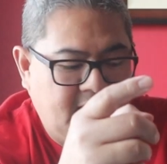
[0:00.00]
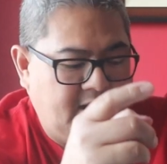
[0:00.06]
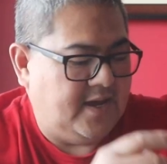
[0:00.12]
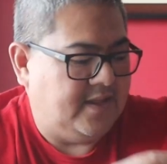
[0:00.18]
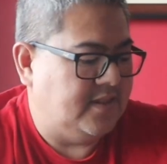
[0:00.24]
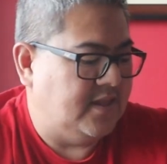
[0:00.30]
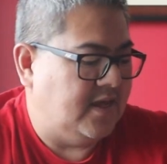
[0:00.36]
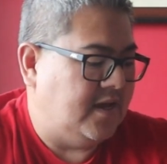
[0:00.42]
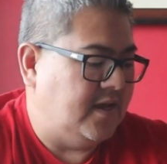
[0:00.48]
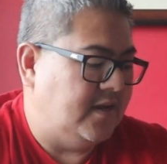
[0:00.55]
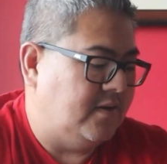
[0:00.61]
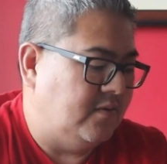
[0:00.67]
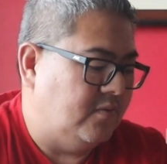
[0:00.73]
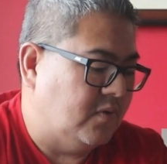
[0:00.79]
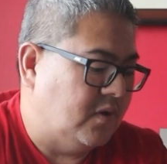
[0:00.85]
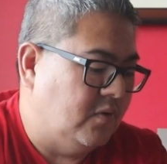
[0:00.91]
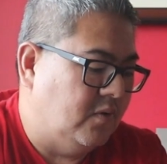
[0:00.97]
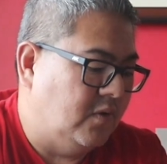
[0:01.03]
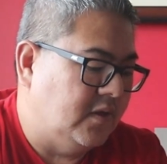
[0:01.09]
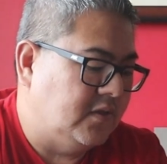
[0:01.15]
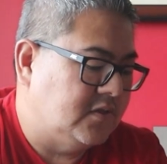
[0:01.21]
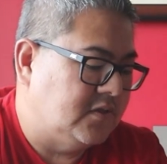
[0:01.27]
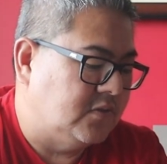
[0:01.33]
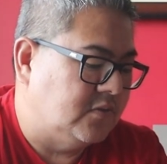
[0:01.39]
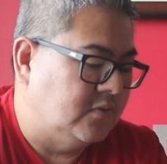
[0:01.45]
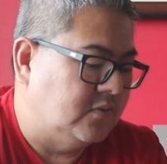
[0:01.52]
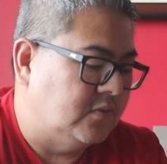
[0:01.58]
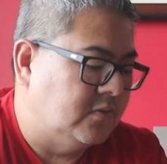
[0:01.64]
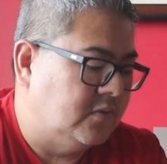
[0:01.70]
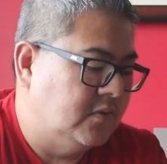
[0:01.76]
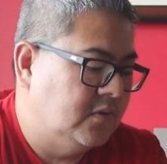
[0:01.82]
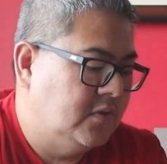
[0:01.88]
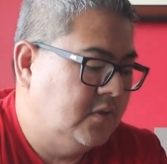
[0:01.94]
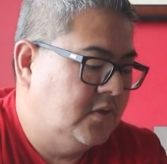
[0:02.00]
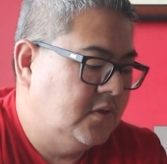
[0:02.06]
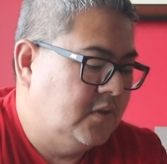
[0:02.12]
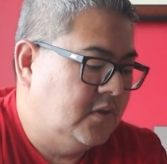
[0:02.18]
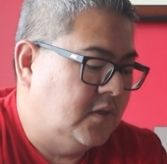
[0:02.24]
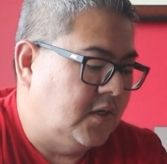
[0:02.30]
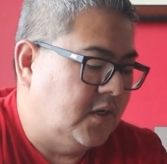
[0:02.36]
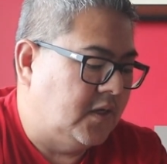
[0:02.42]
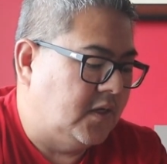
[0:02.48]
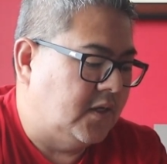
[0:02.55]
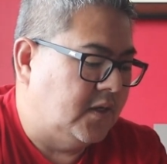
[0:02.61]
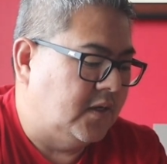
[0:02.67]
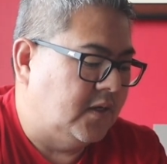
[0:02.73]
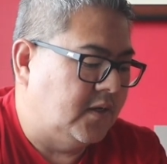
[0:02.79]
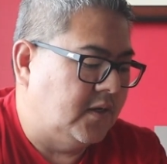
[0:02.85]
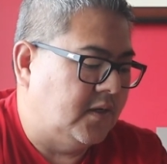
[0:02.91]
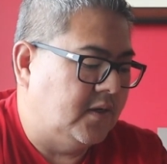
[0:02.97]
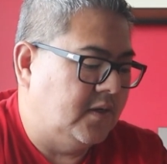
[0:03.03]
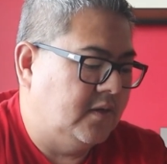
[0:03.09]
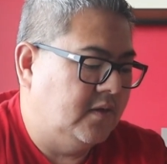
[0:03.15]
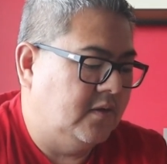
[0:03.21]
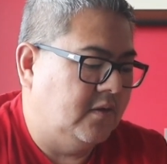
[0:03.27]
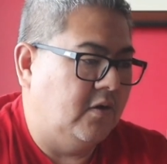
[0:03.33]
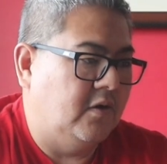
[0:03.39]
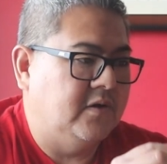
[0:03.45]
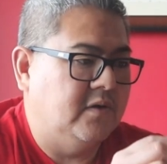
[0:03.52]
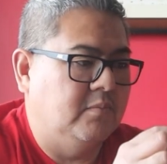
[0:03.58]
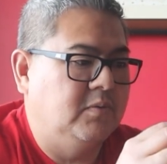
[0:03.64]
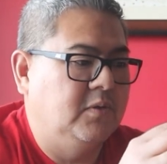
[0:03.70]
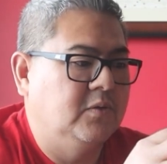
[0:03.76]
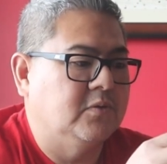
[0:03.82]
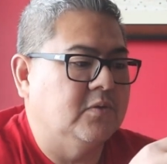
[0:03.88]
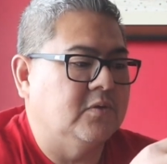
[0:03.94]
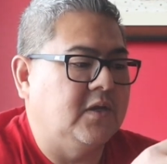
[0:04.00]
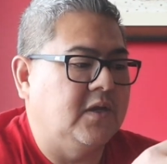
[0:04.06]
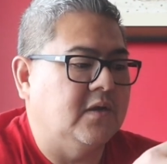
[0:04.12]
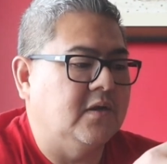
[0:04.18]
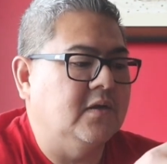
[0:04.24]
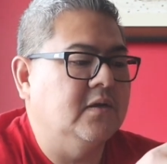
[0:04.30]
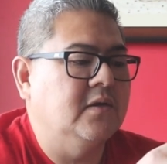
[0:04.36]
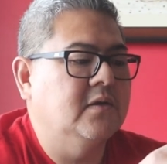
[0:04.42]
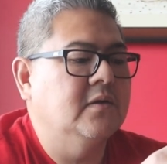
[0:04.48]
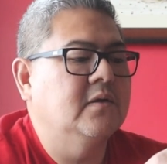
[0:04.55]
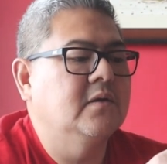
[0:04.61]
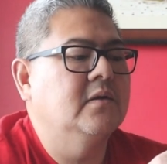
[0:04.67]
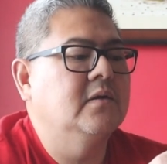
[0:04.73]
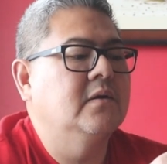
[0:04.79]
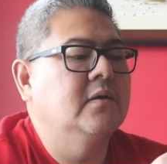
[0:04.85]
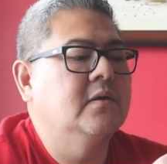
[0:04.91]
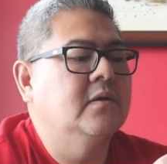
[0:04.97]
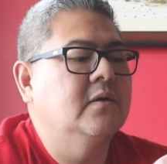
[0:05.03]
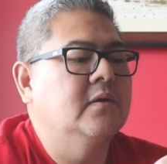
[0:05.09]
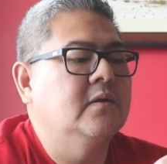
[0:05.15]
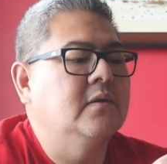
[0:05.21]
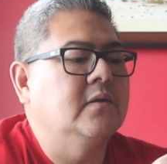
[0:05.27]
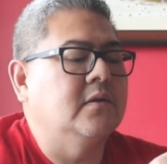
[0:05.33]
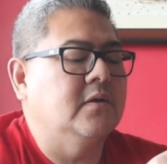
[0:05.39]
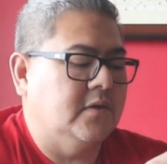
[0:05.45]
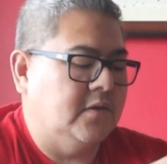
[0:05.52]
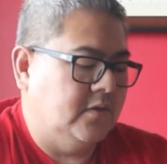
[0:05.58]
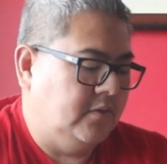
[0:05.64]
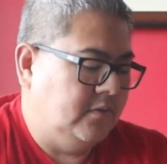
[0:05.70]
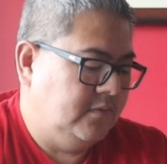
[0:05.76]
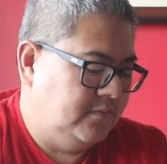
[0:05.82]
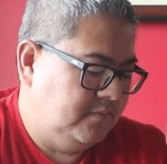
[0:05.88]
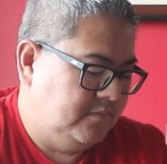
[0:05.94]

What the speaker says: and then we're going to on the Bluetooth here. There you go.